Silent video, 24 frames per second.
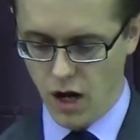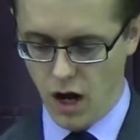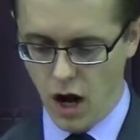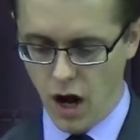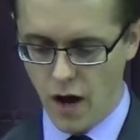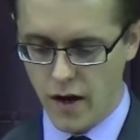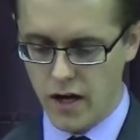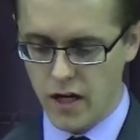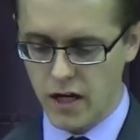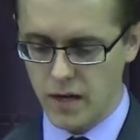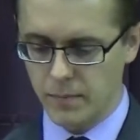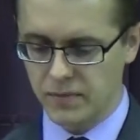
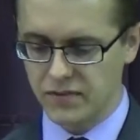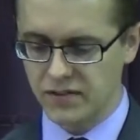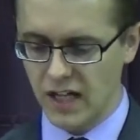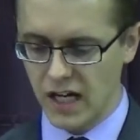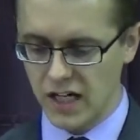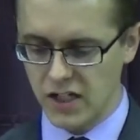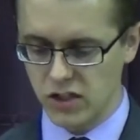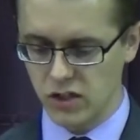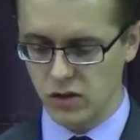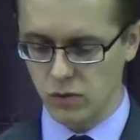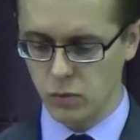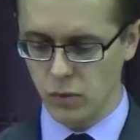on the
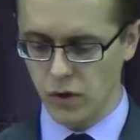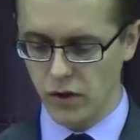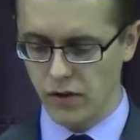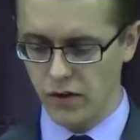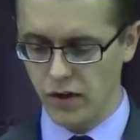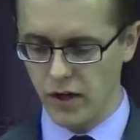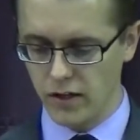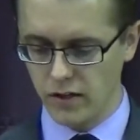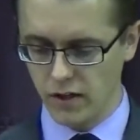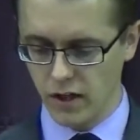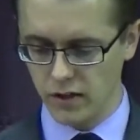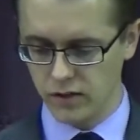obsession with
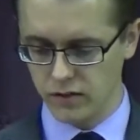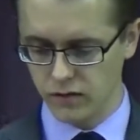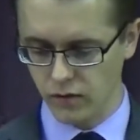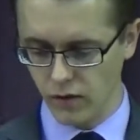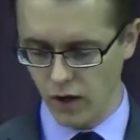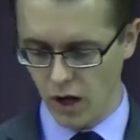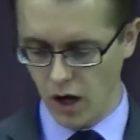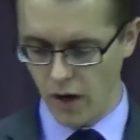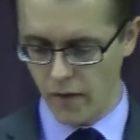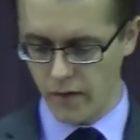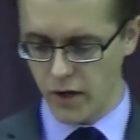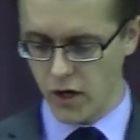is
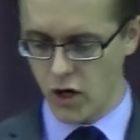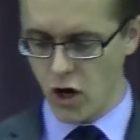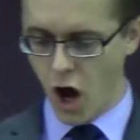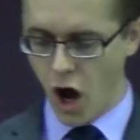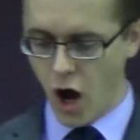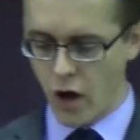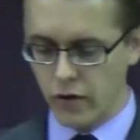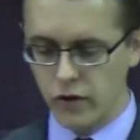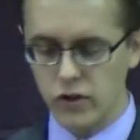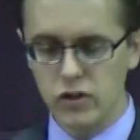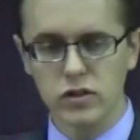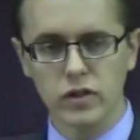on the
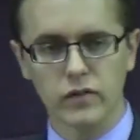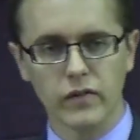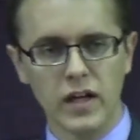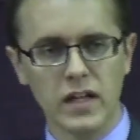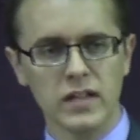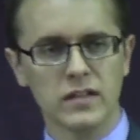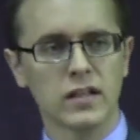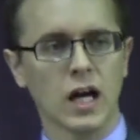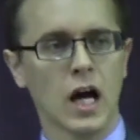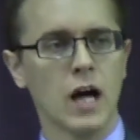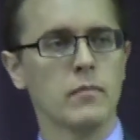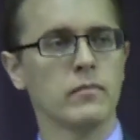knowledge of
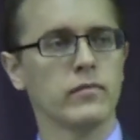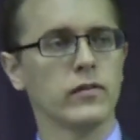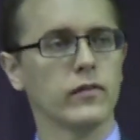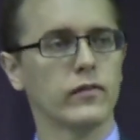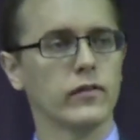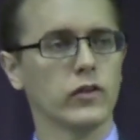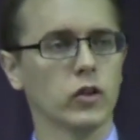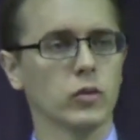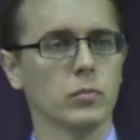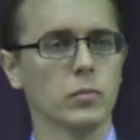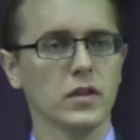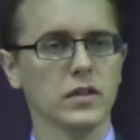end-time
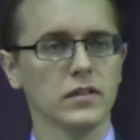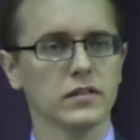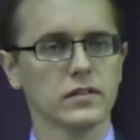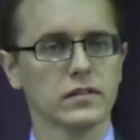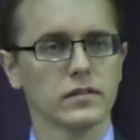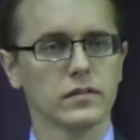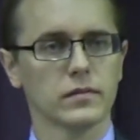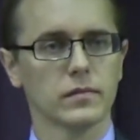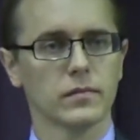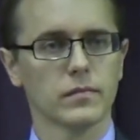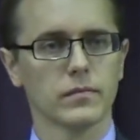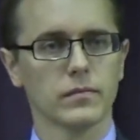
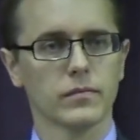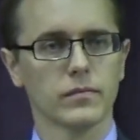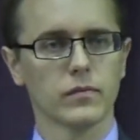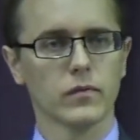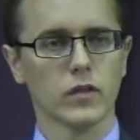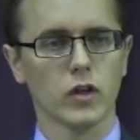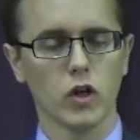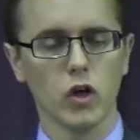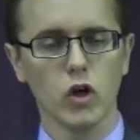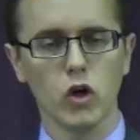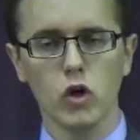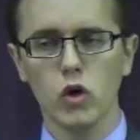fulfillments.
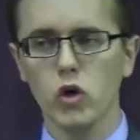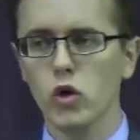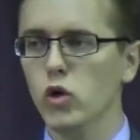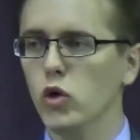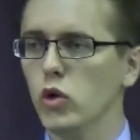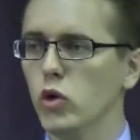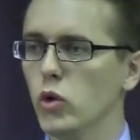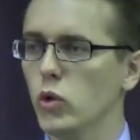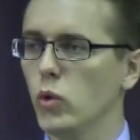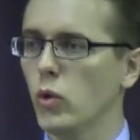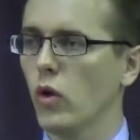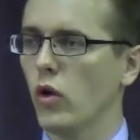
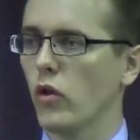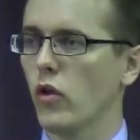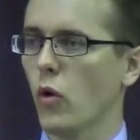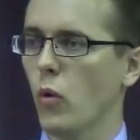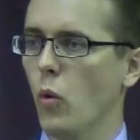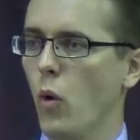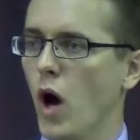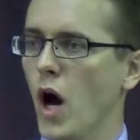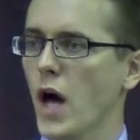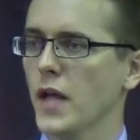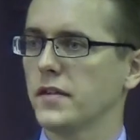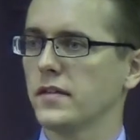Who, the
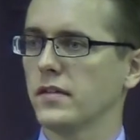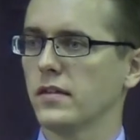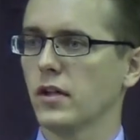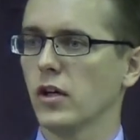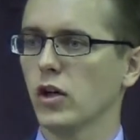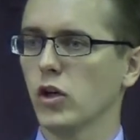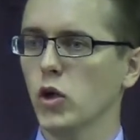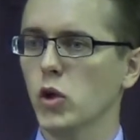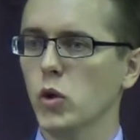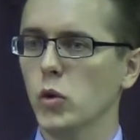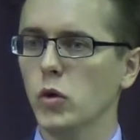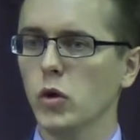what,
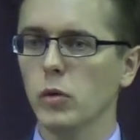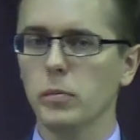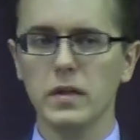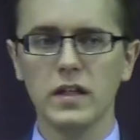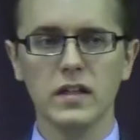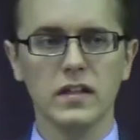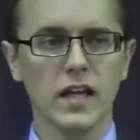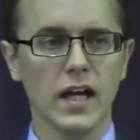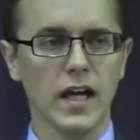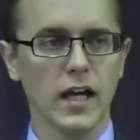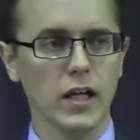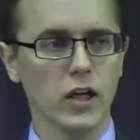who will
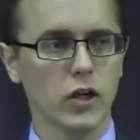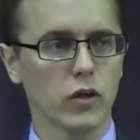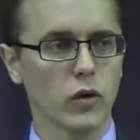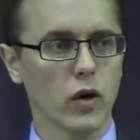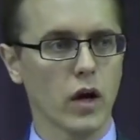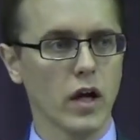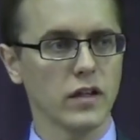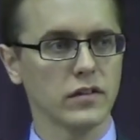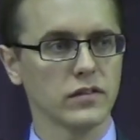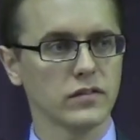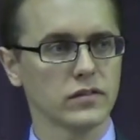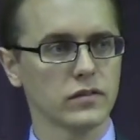be the
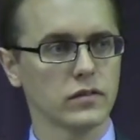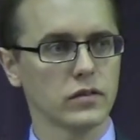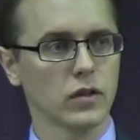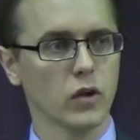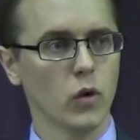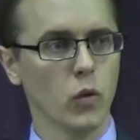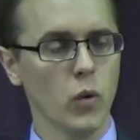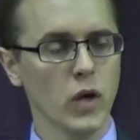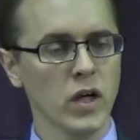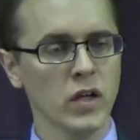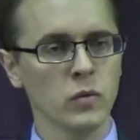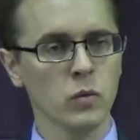Antichrist?
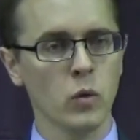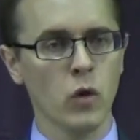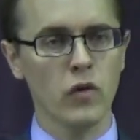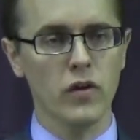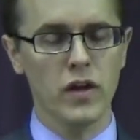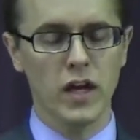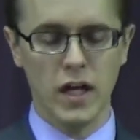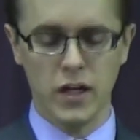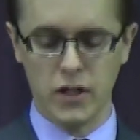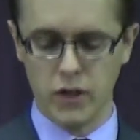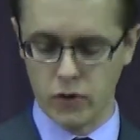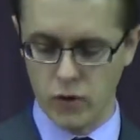When will
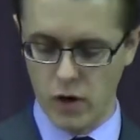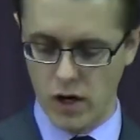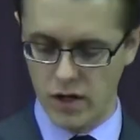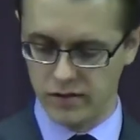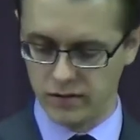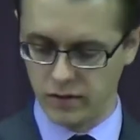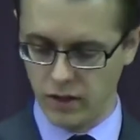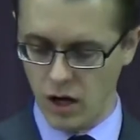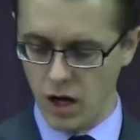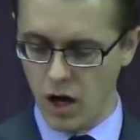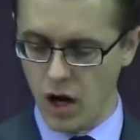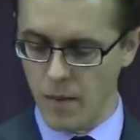the
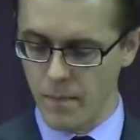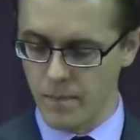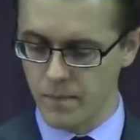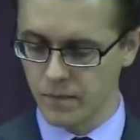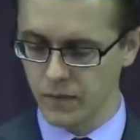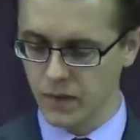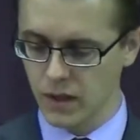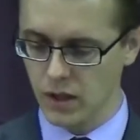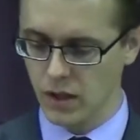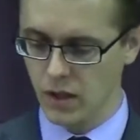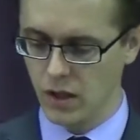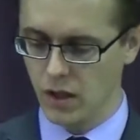Antichrist come?
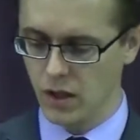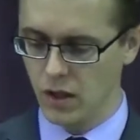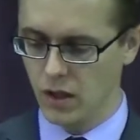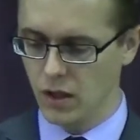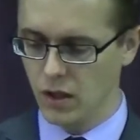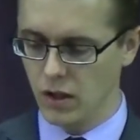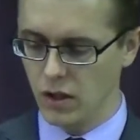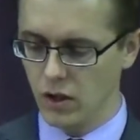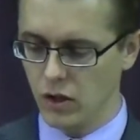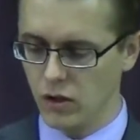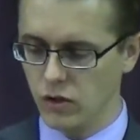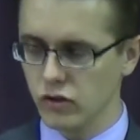
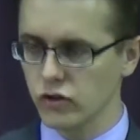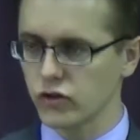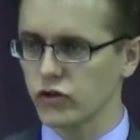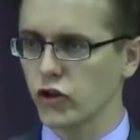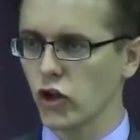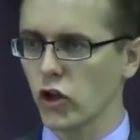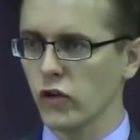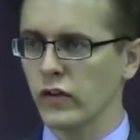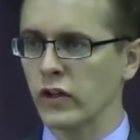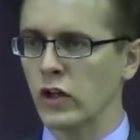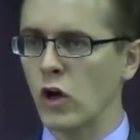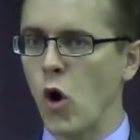
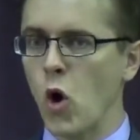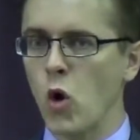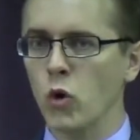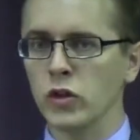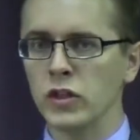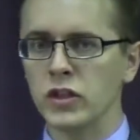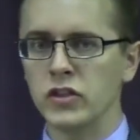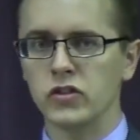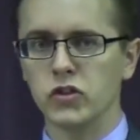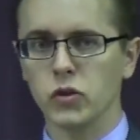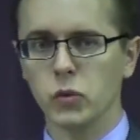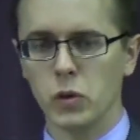Serving
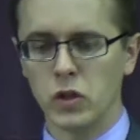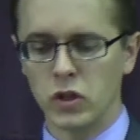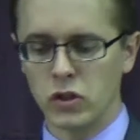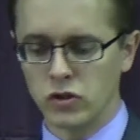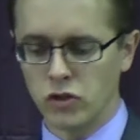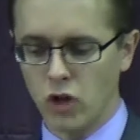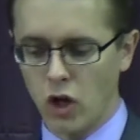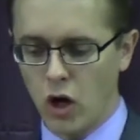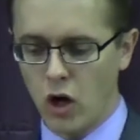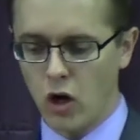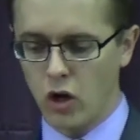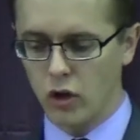only to
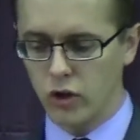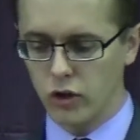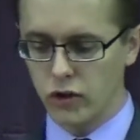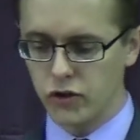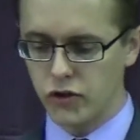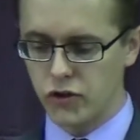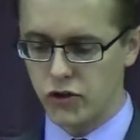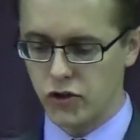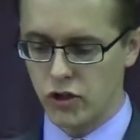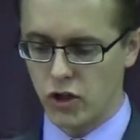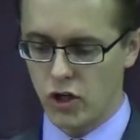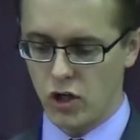
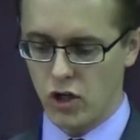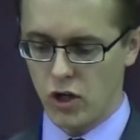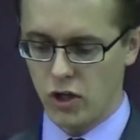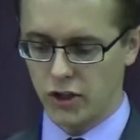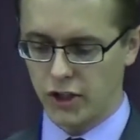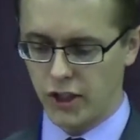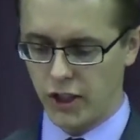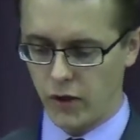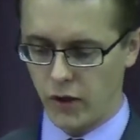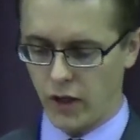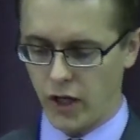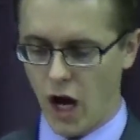indulge
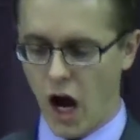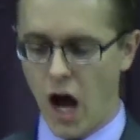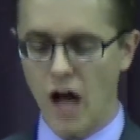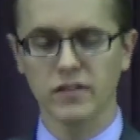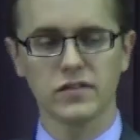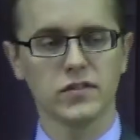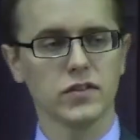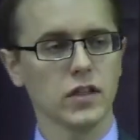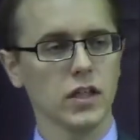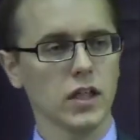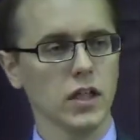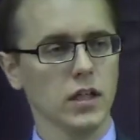
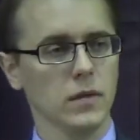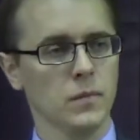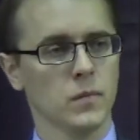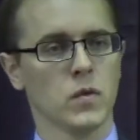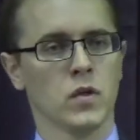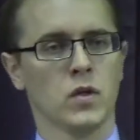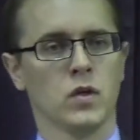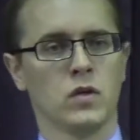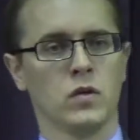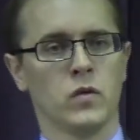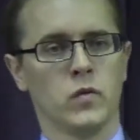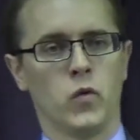curiosity
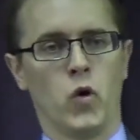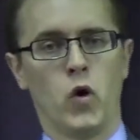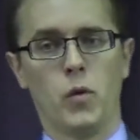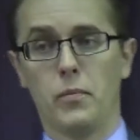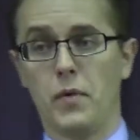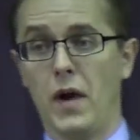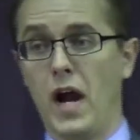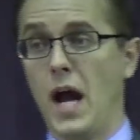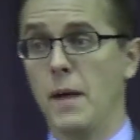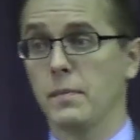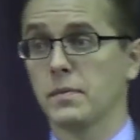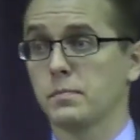or
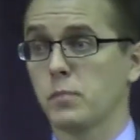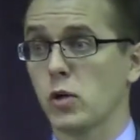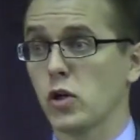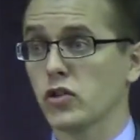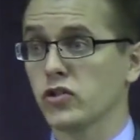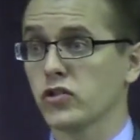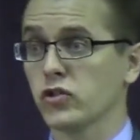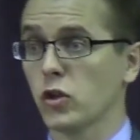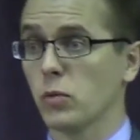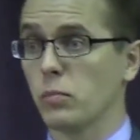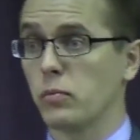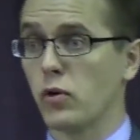perhaps
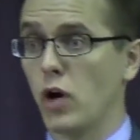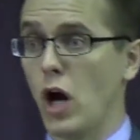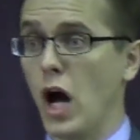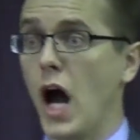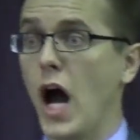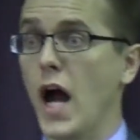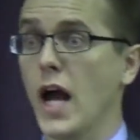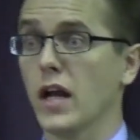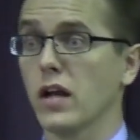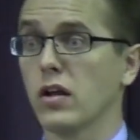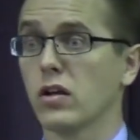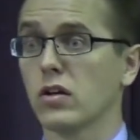personal
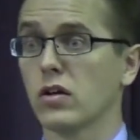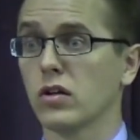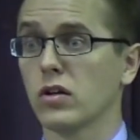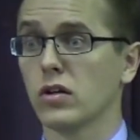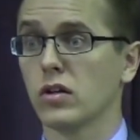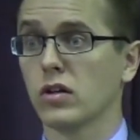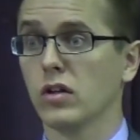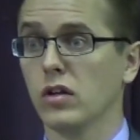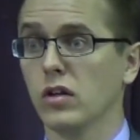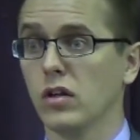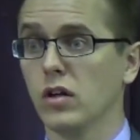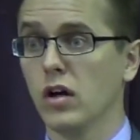pride
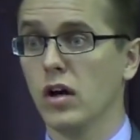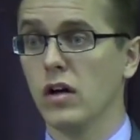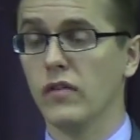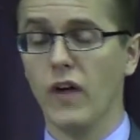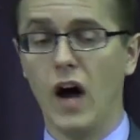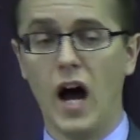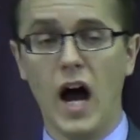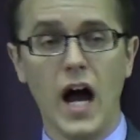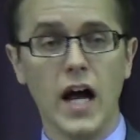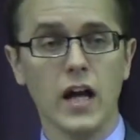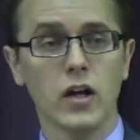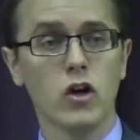of
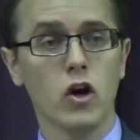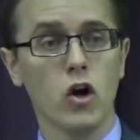I